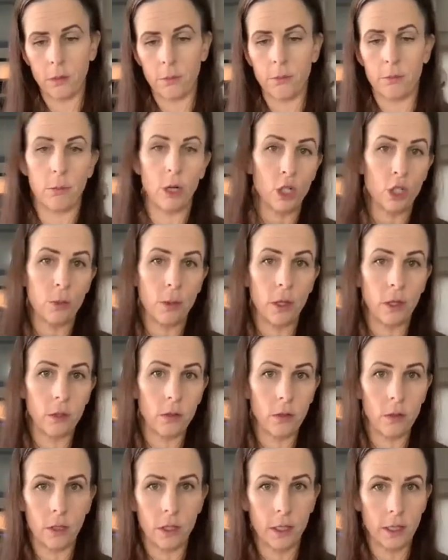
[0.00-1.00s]

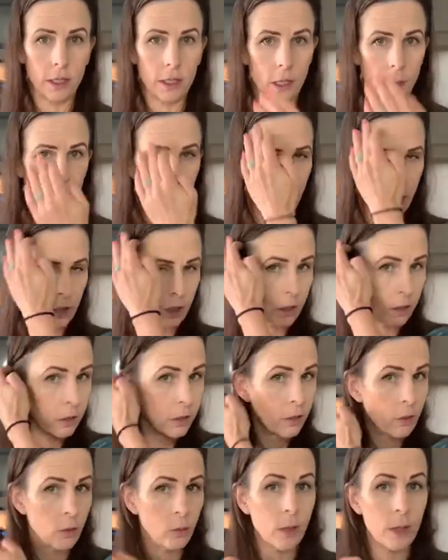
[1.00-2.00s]
marshmallow at the top of our
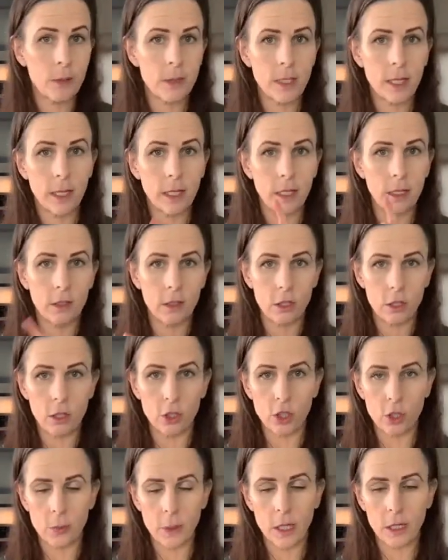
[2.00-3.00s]
website in the
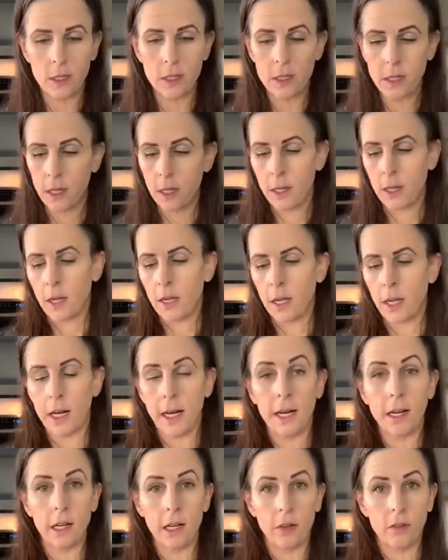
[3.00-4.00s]
search box and
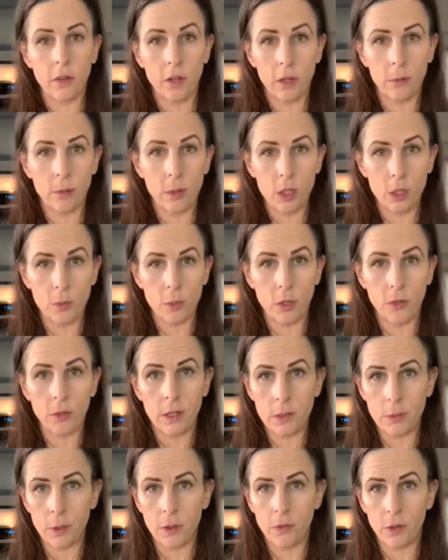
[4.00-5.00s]
I have a marshmallow
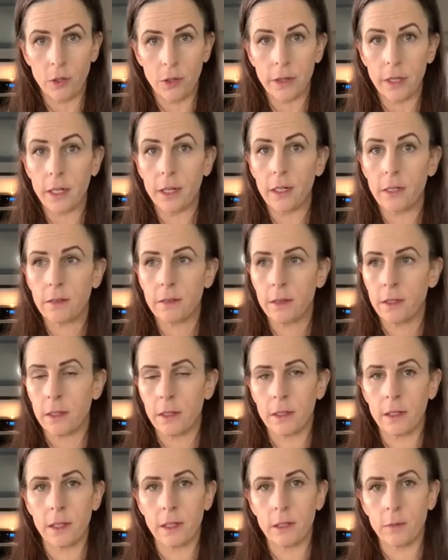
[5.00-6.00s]
recipe for you there.
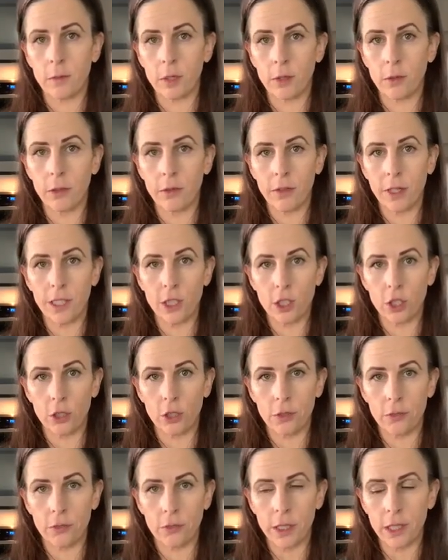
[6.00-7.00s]
Um, they're refined
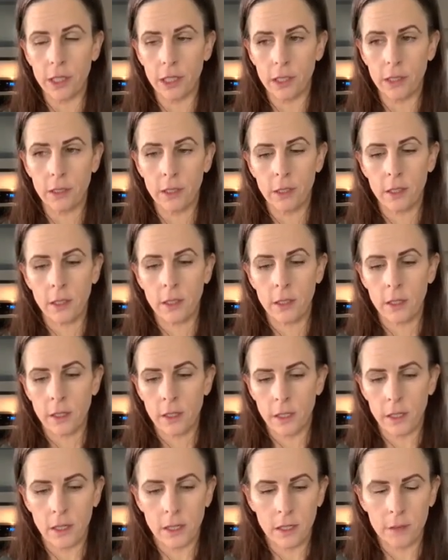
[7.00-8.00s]
sugar-free,
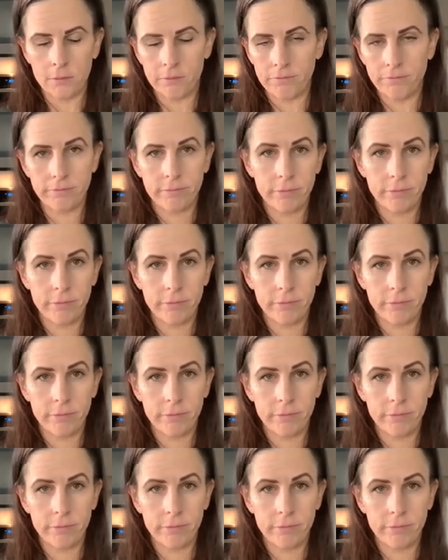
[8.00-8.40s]
um,